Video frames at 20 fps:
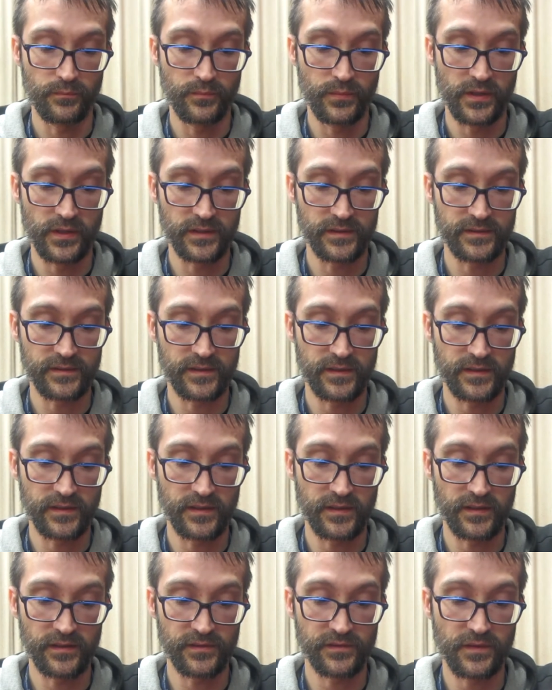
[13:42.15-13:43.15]
But
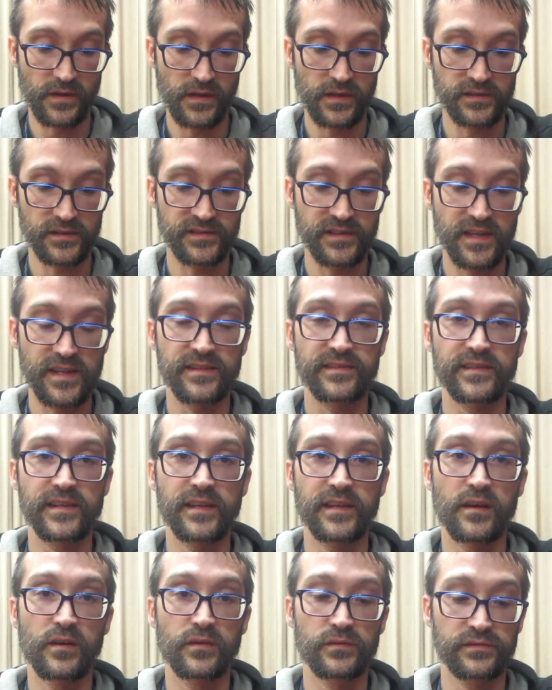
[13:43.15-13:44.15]
as far as
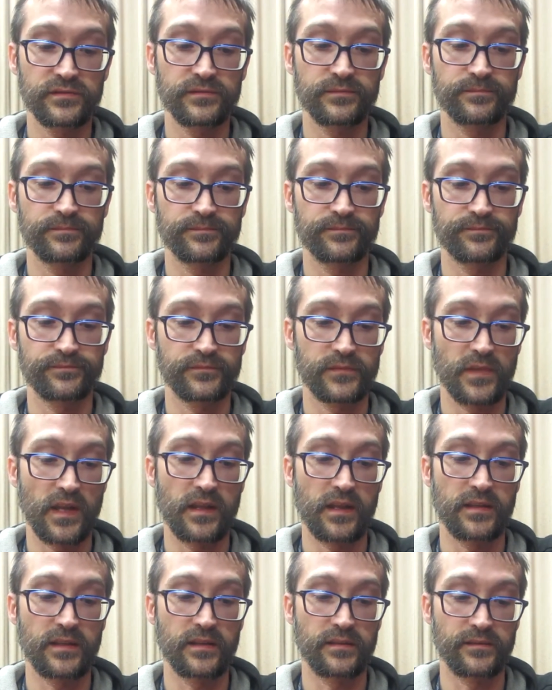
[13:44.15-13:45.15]
TC goes,
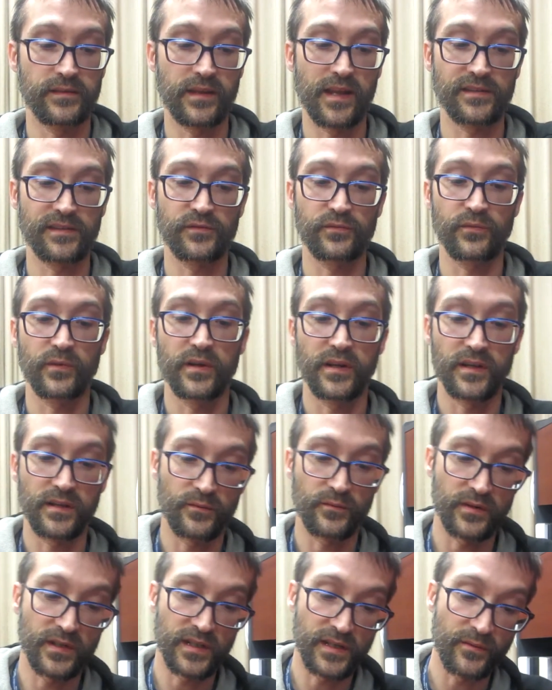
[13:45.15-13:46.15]
and that's what
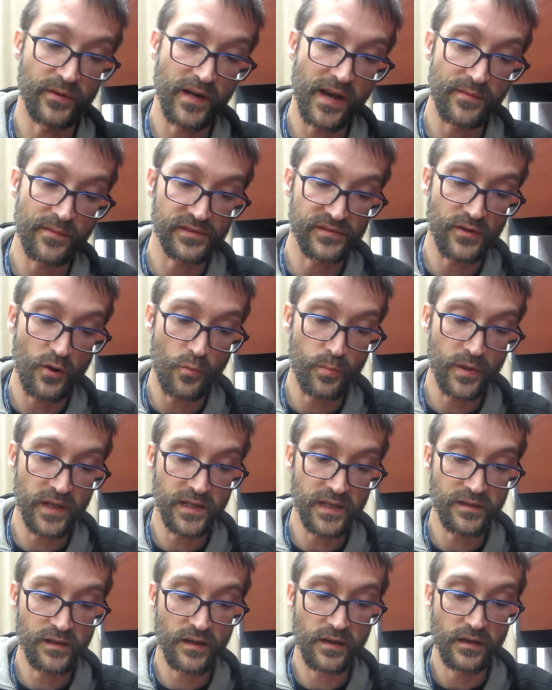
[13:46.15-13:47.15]
I was
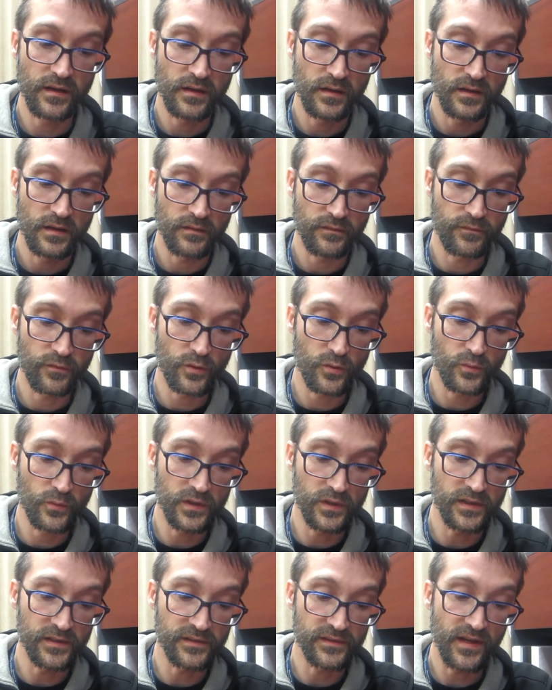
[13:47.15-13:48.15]
hoping for,
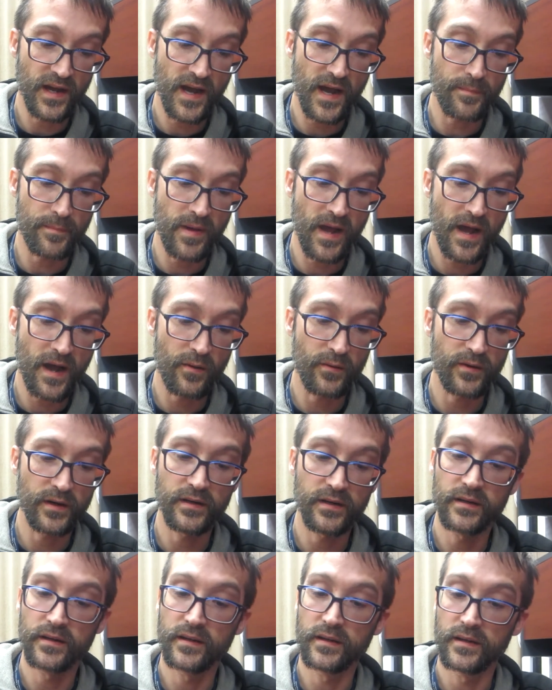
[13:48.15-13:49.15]
was high
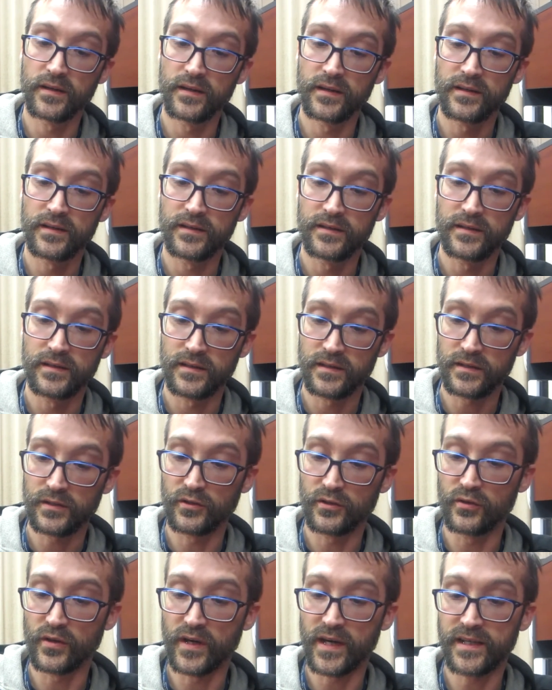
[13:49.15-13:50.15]
power,
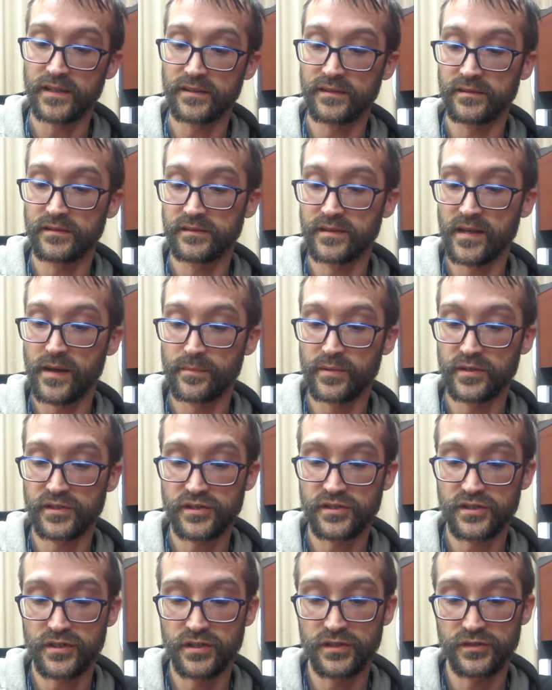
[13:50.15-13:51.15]
great
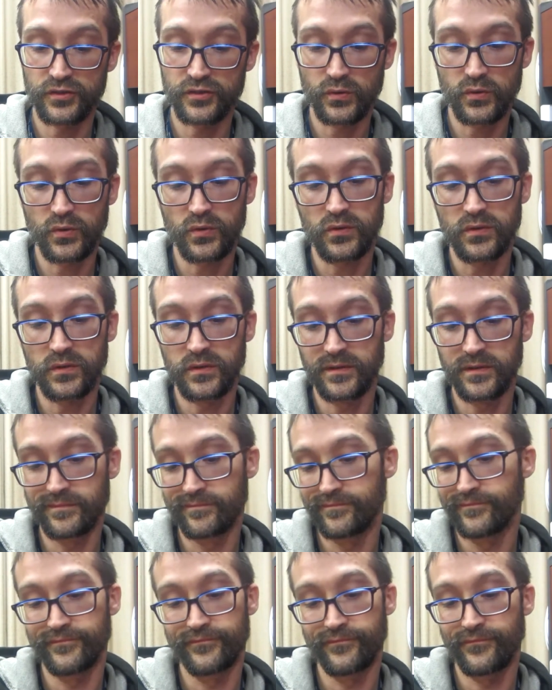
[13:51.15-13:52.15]
temperature control.
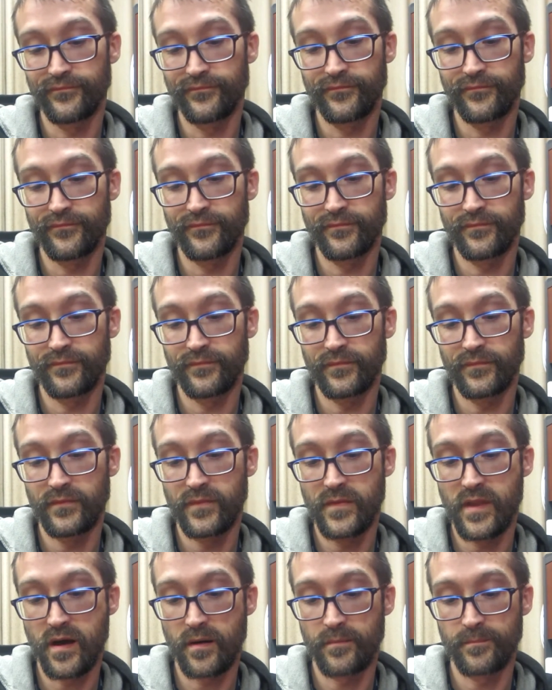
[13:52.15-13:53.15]

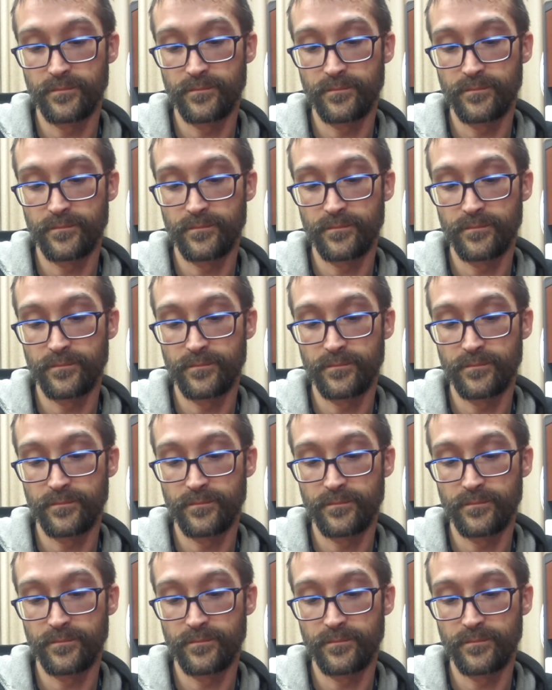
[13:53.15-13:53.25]
No.